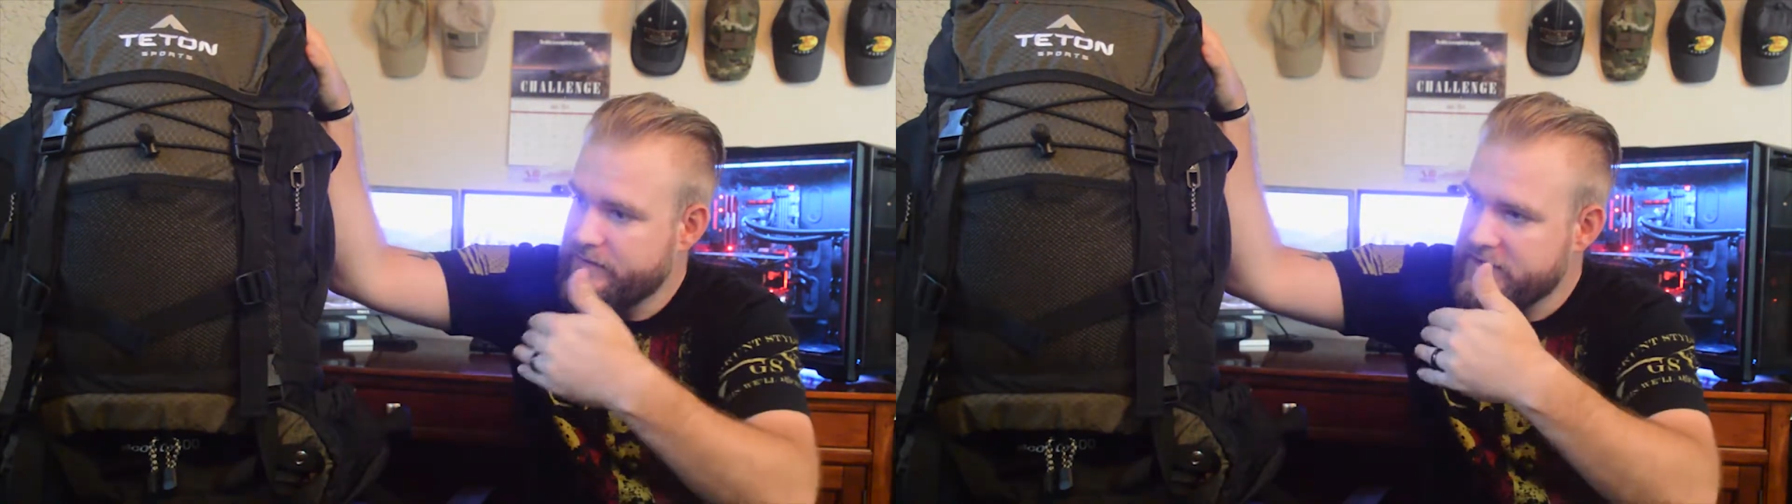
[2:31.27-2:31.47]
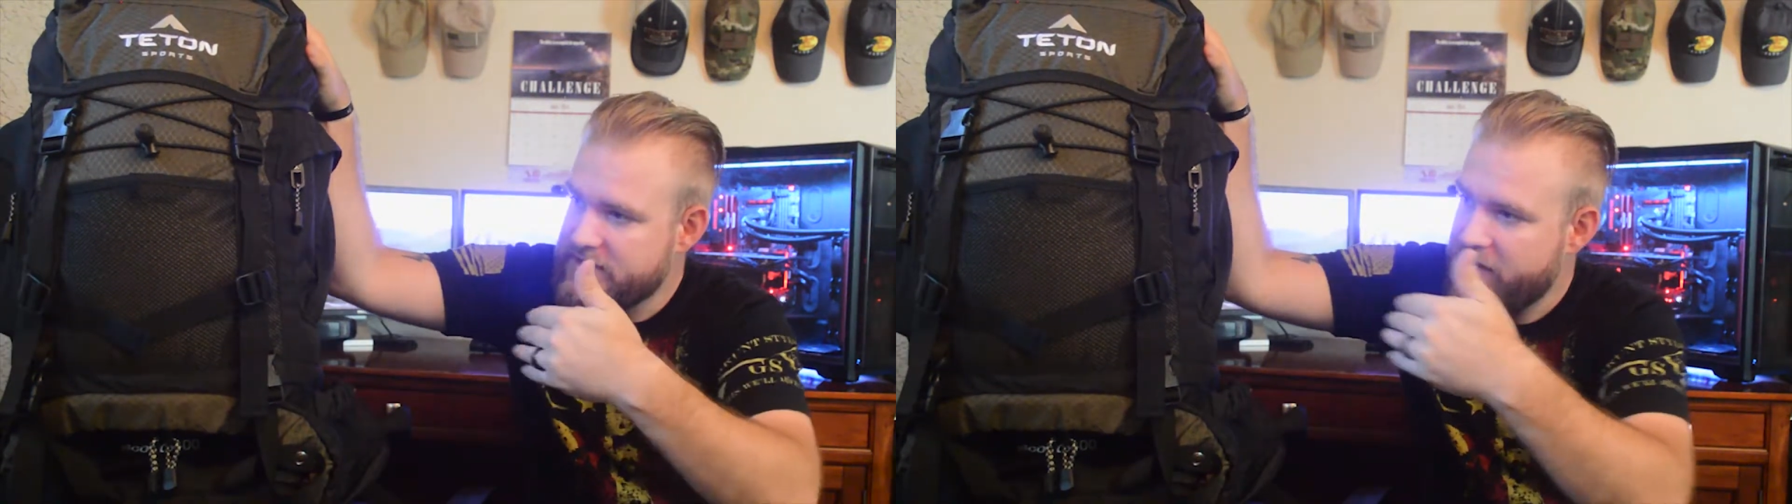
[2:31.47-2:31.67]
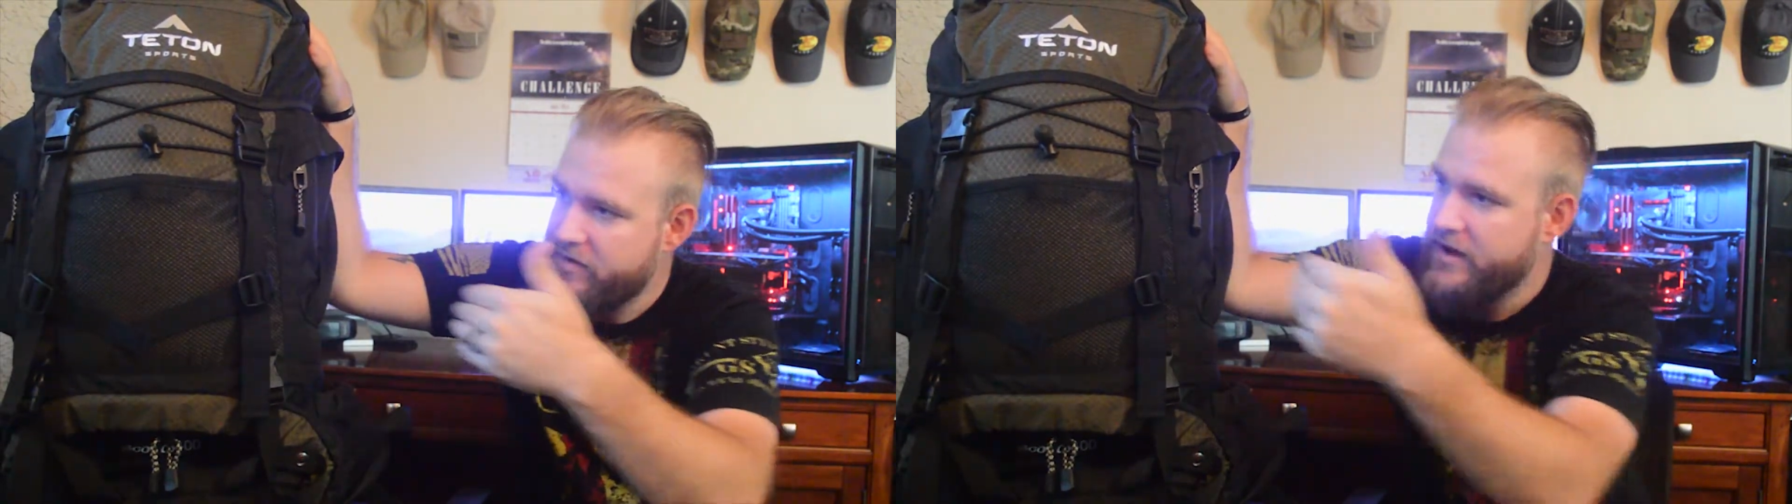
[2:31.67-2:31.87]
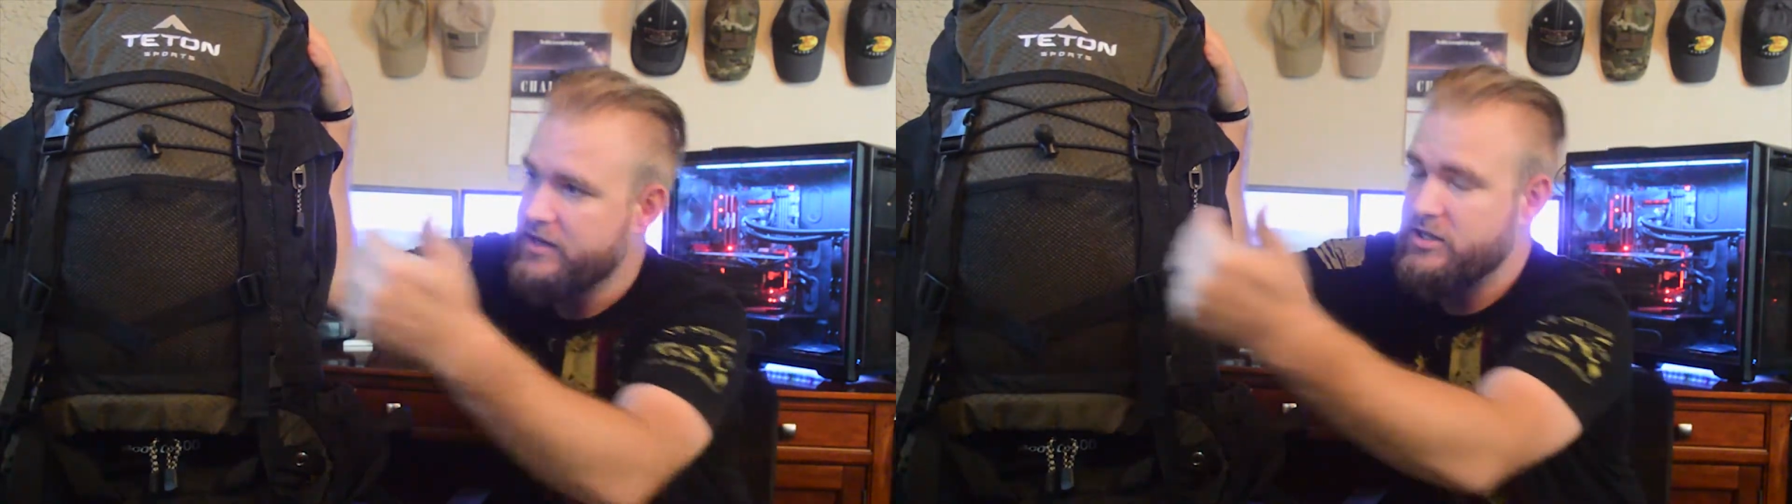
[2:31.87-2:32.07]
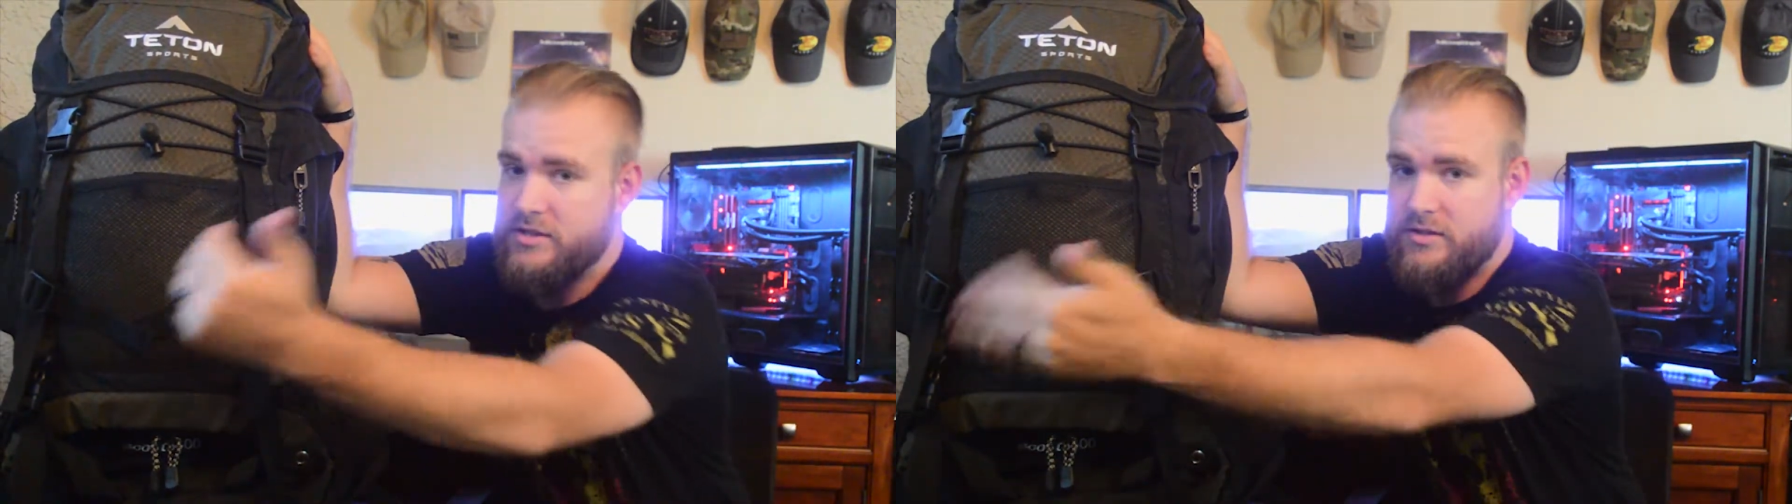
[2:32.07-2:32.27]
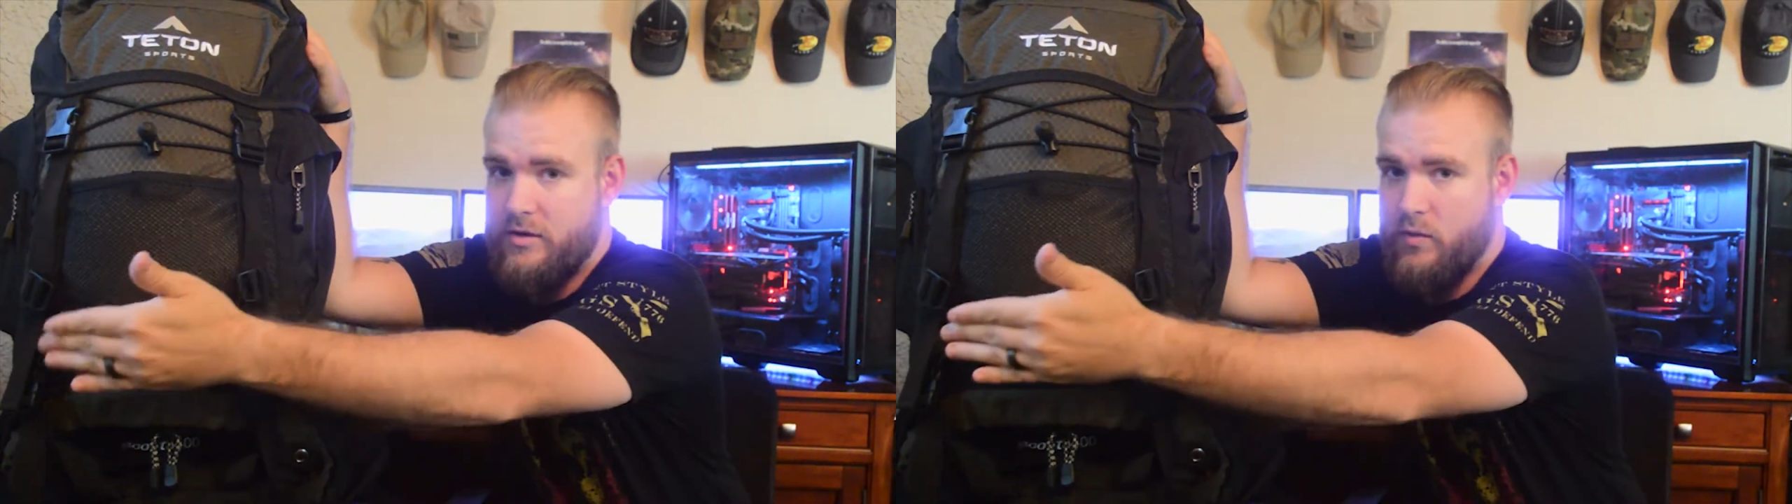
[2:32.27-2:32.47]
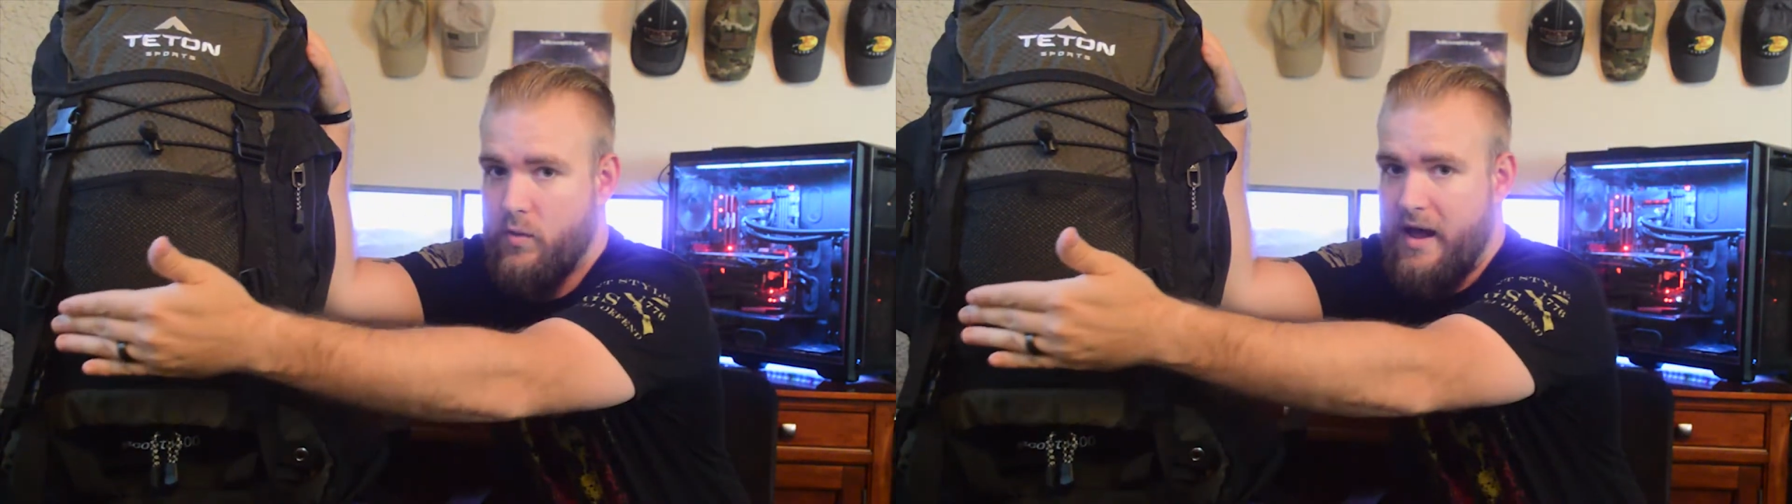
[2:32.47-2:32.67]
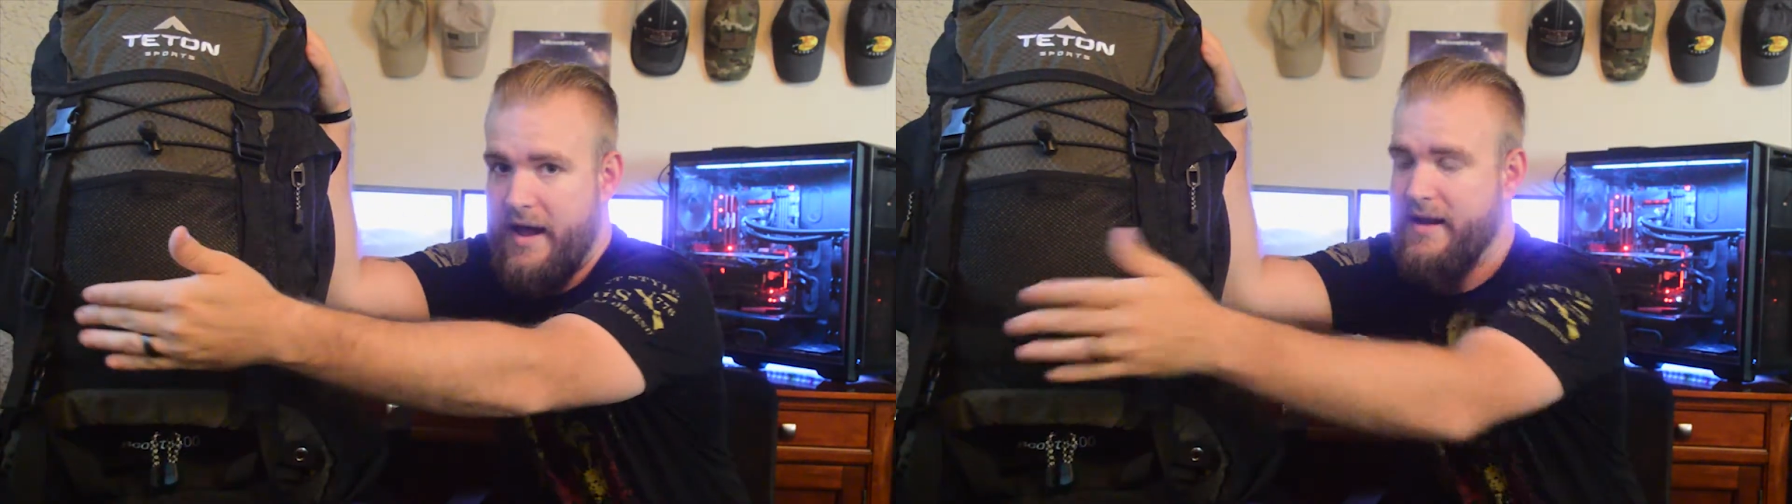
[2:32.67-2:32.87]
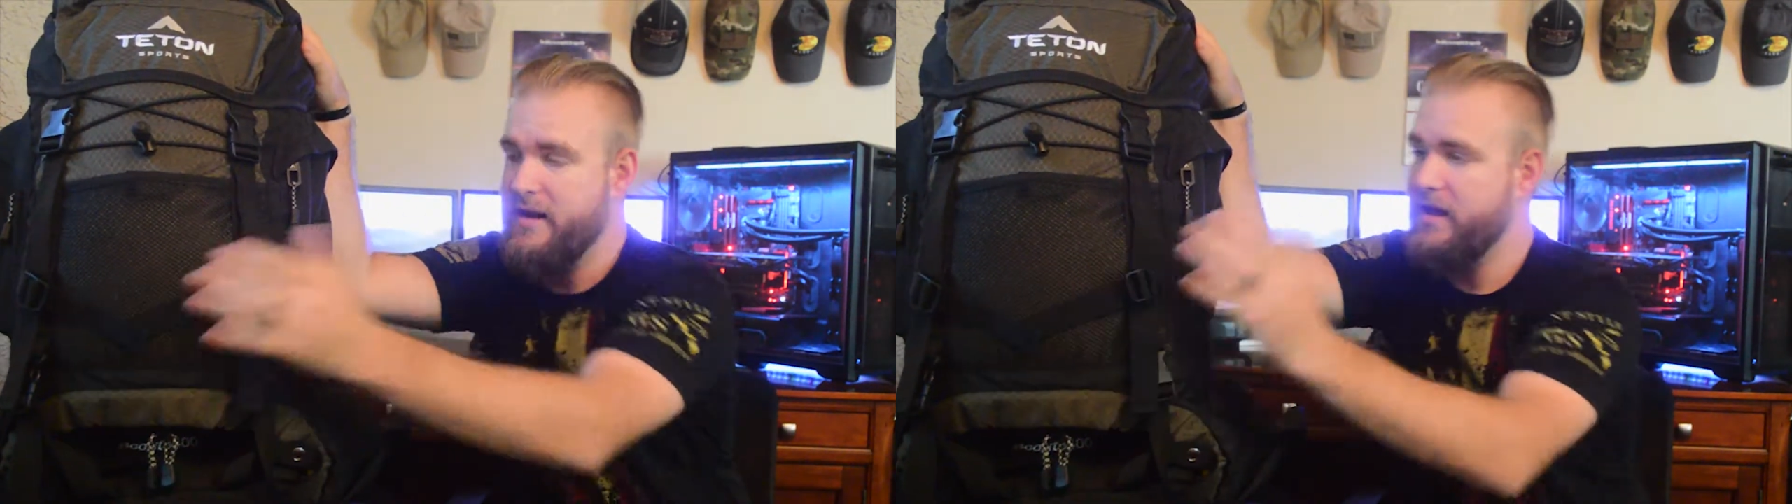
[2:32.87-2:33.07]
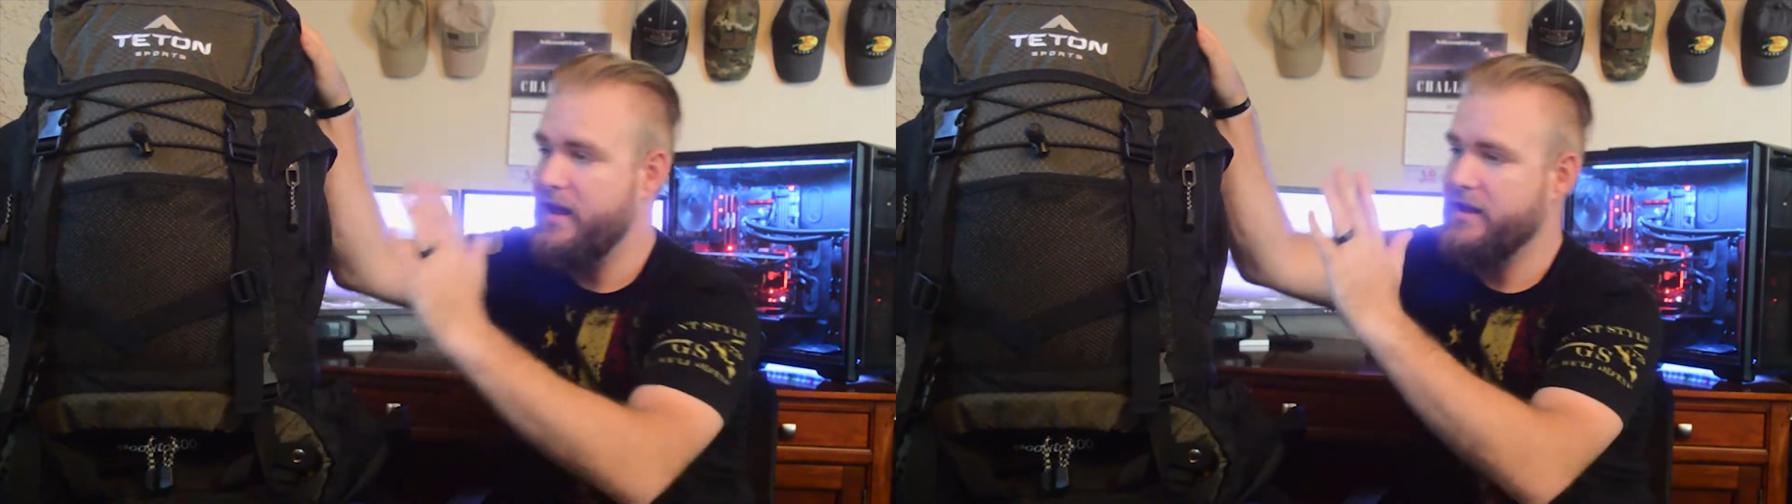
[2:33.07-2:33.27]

17 inches wide,